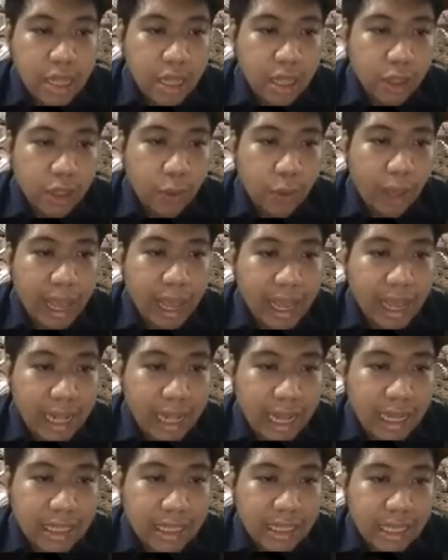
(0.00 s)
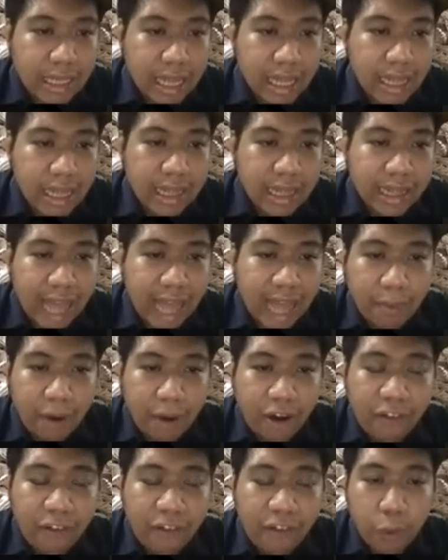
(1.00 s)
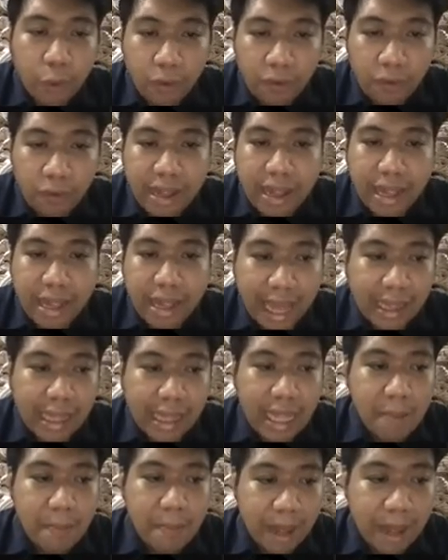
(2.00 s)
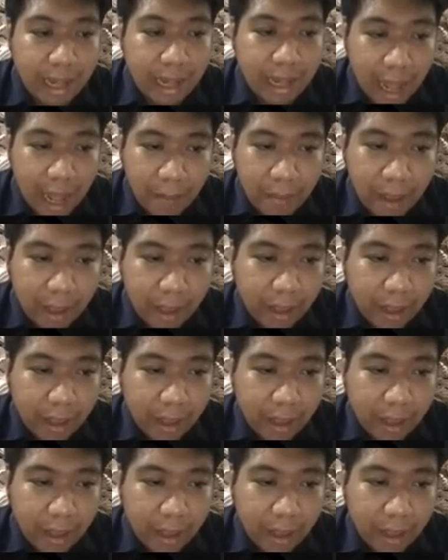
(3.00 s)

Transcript: to ALS in the time of COVID-19 pandemic.